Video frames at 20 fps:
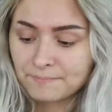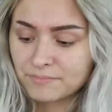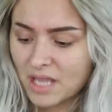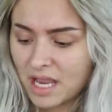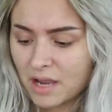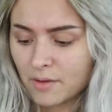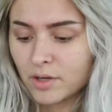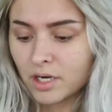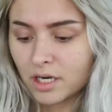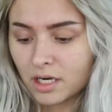
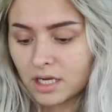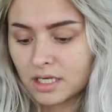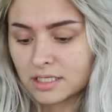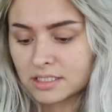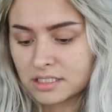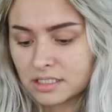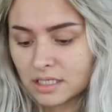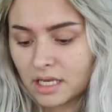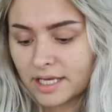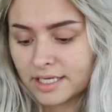
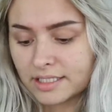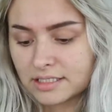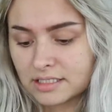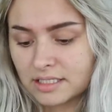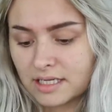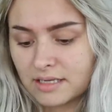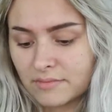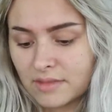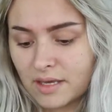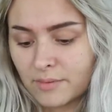Hourglass likes to
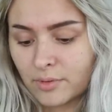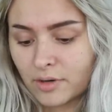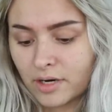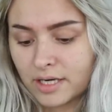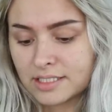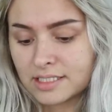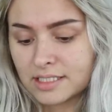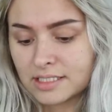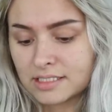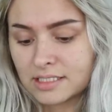keep their
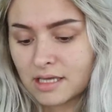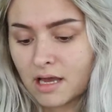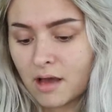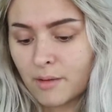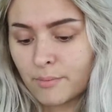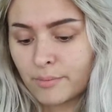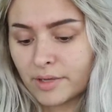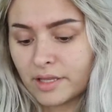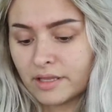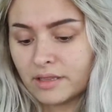prices
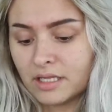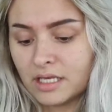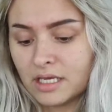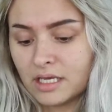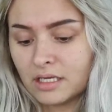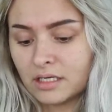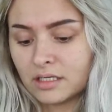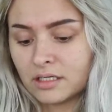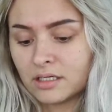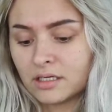up in
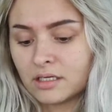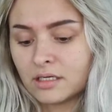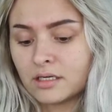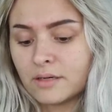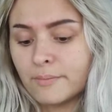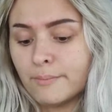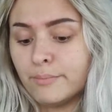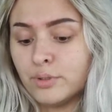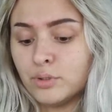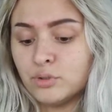the
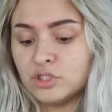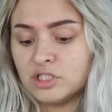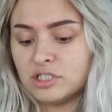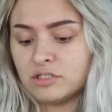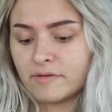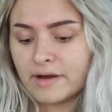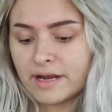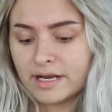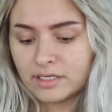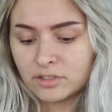
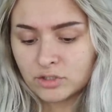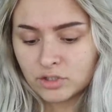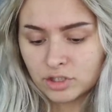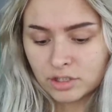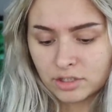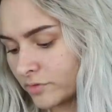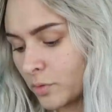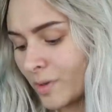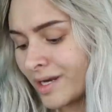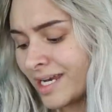bougie range.
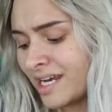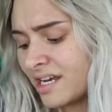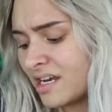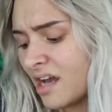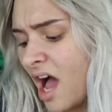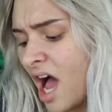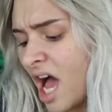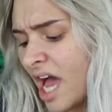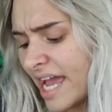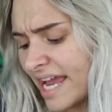29!
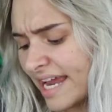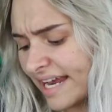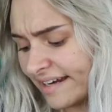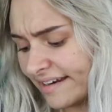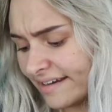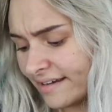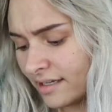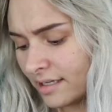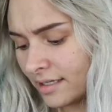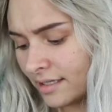
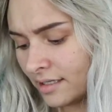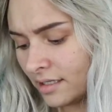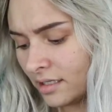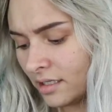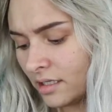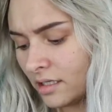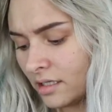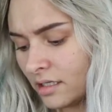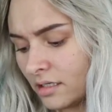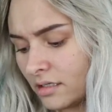Oh
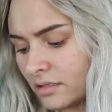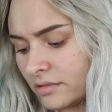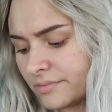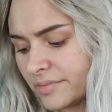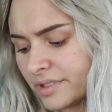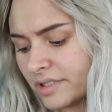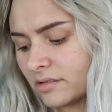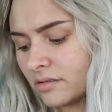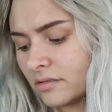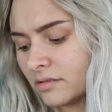
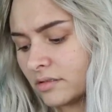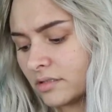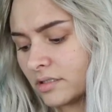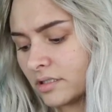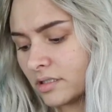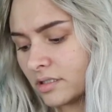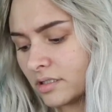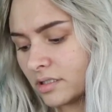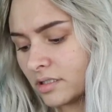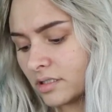my god.
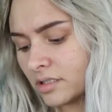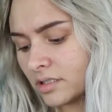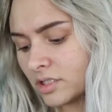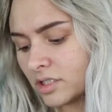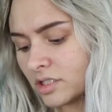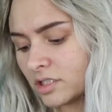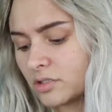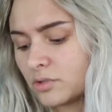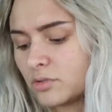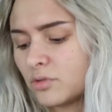
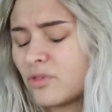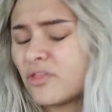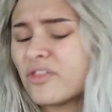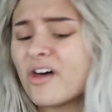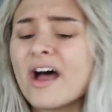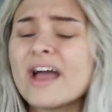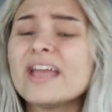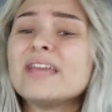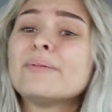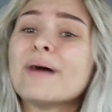
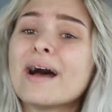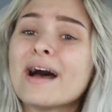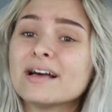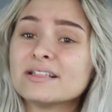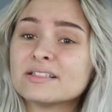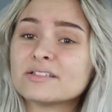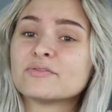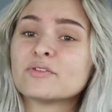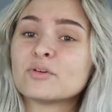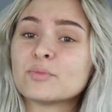
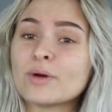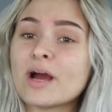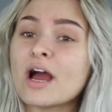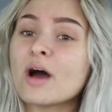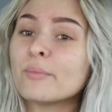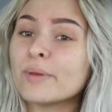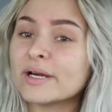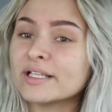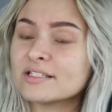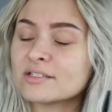£30 for a
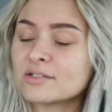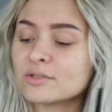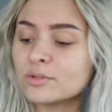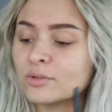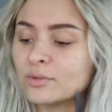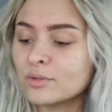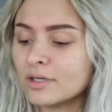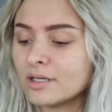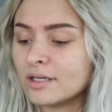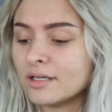brow
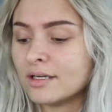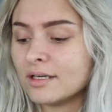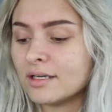pencil.